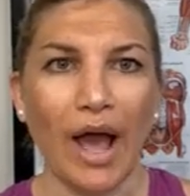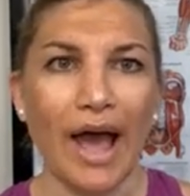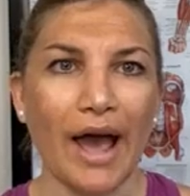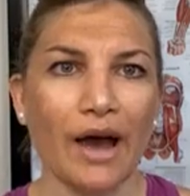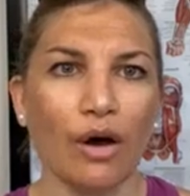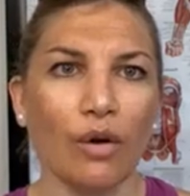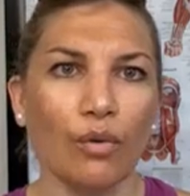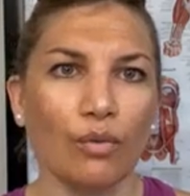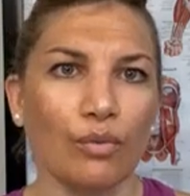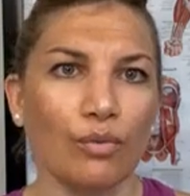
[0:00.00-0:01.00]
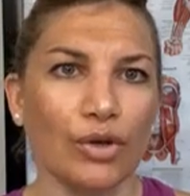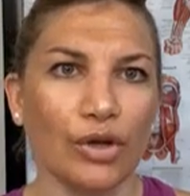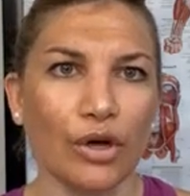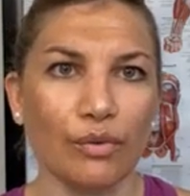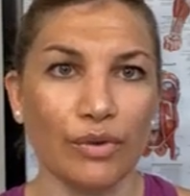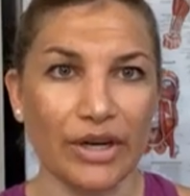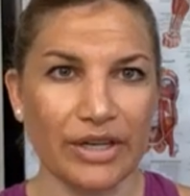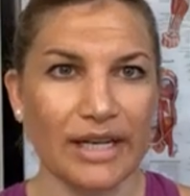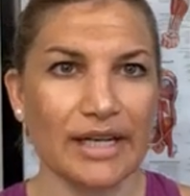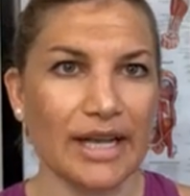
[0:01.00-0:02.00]
how, their
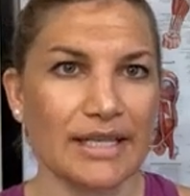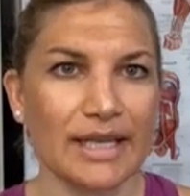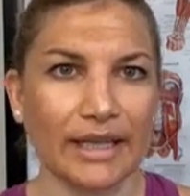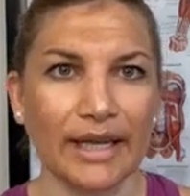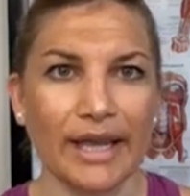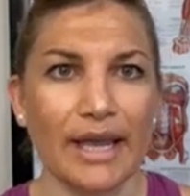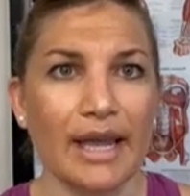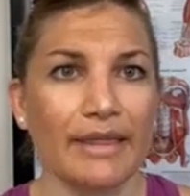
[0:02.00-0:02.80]
day-to-day, say, like,